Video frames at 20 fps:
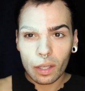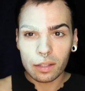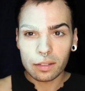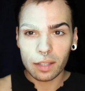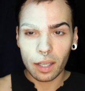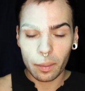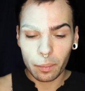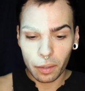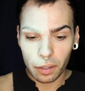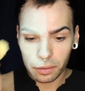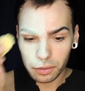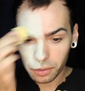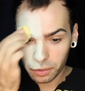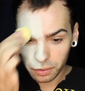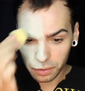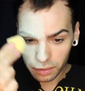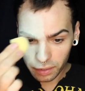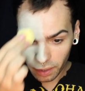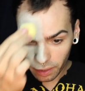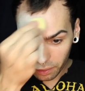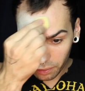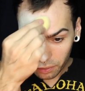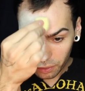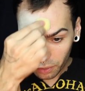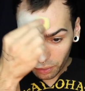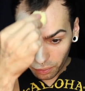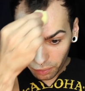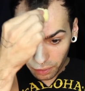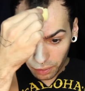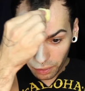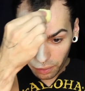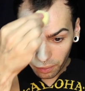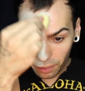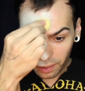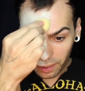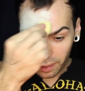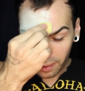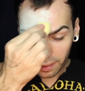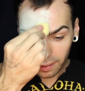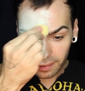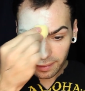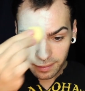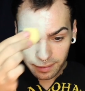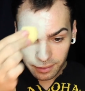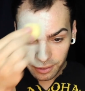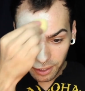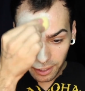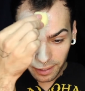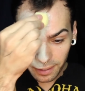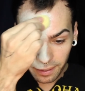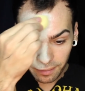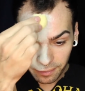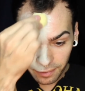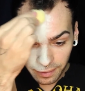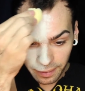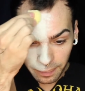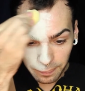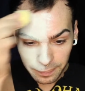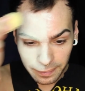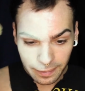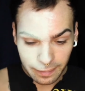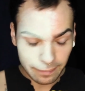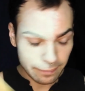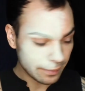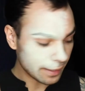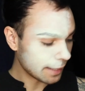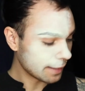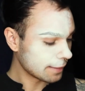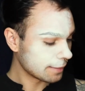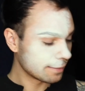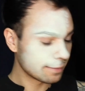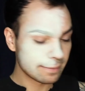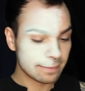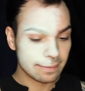These eyebrows are insane, so I gotta try to cover it up a little bit.